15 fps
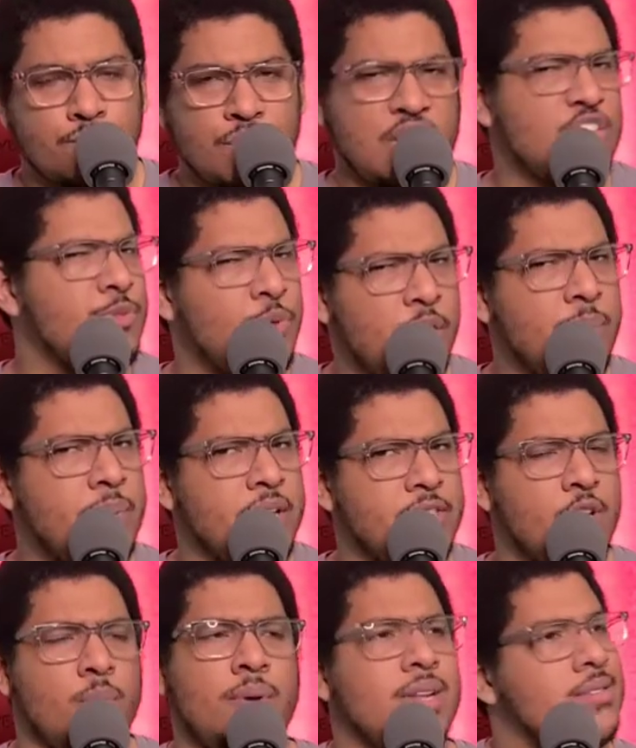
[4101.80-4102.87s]
It's pretty big
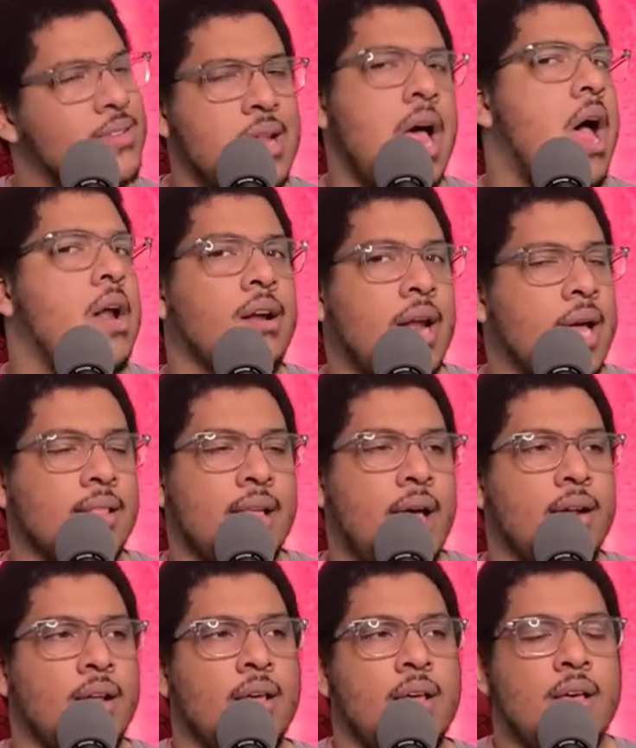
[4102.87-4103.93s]
though, but it's not like that.
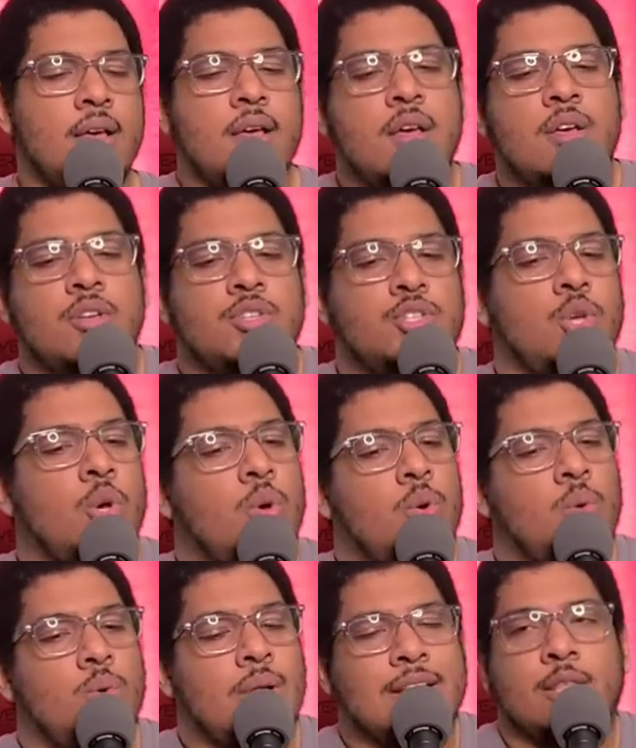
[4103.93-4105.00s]
So
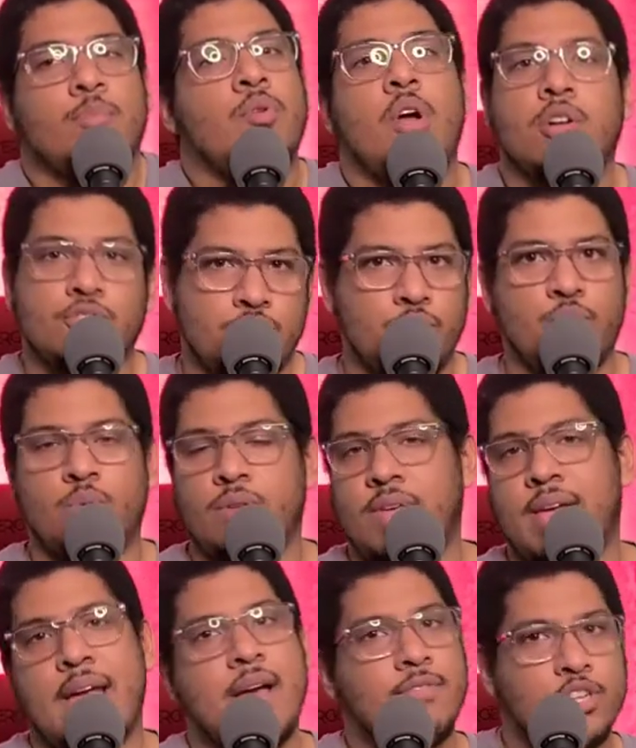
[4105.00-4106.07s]
like the Bronx Zoo where they
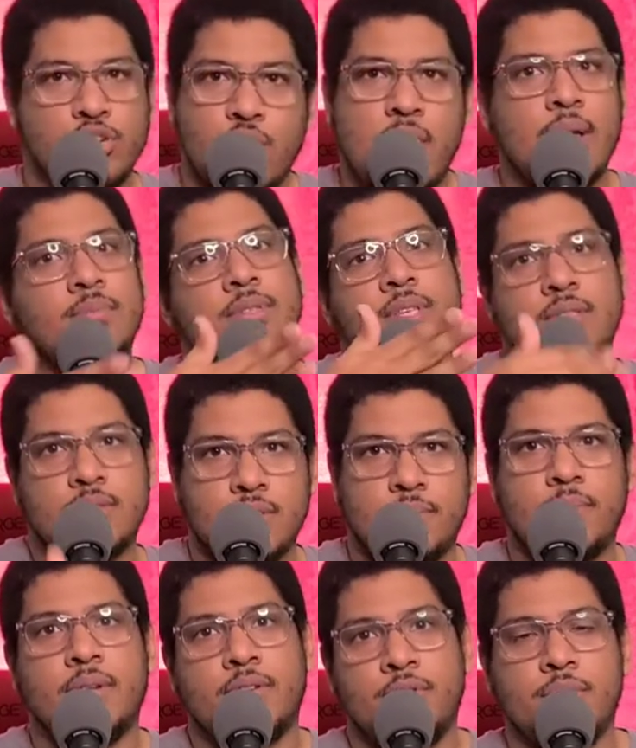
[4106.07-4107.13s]
have a tram system and
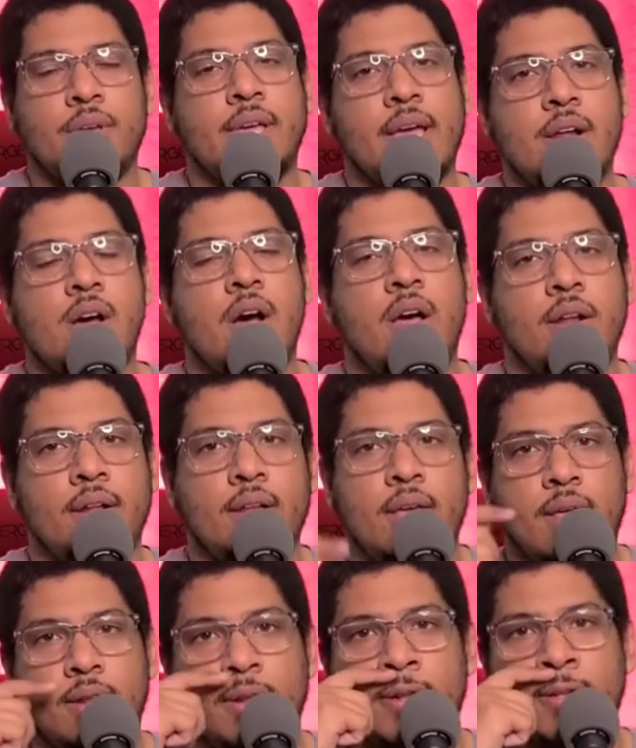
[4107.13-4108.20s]
you can get on and,
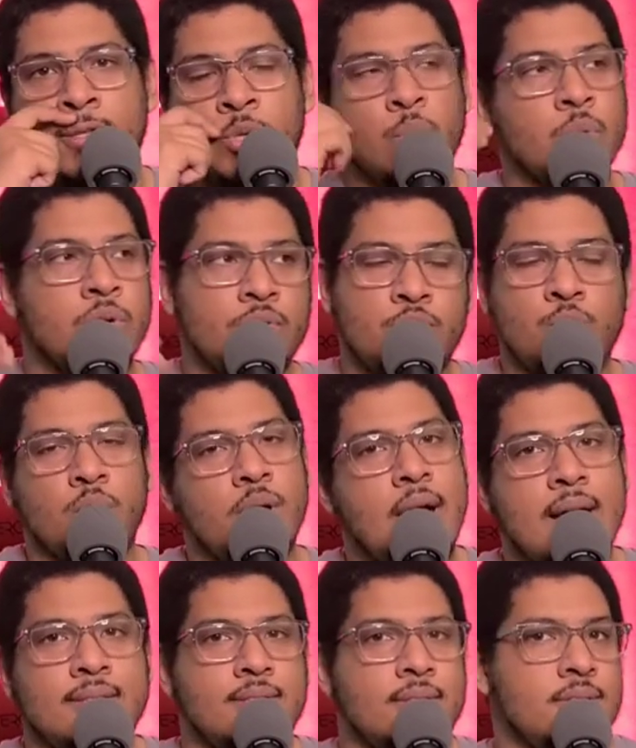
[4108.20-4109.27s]
and tour tour
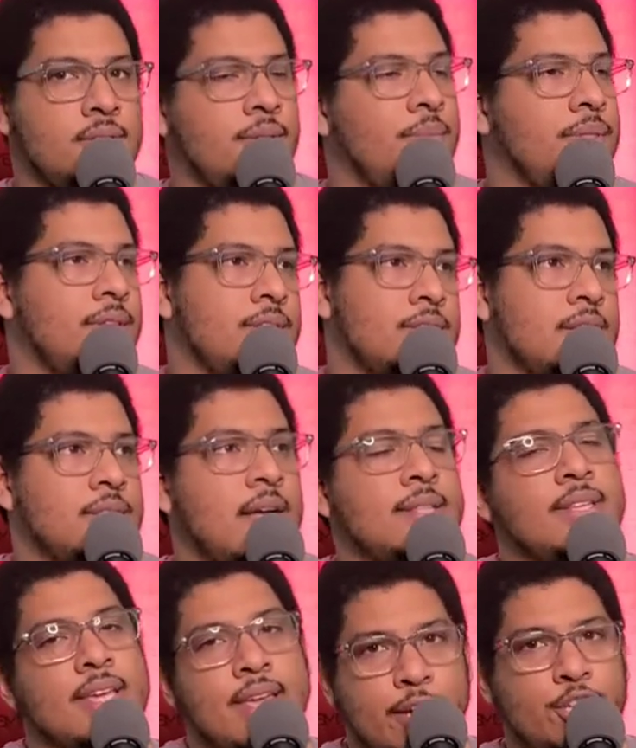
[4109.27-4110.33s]
guide system and things like that to
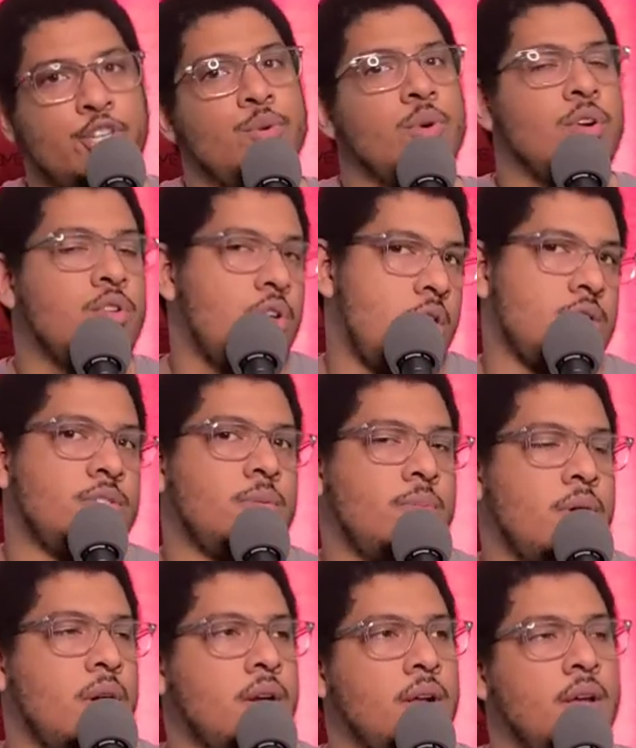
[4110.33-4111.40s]
get you across the park,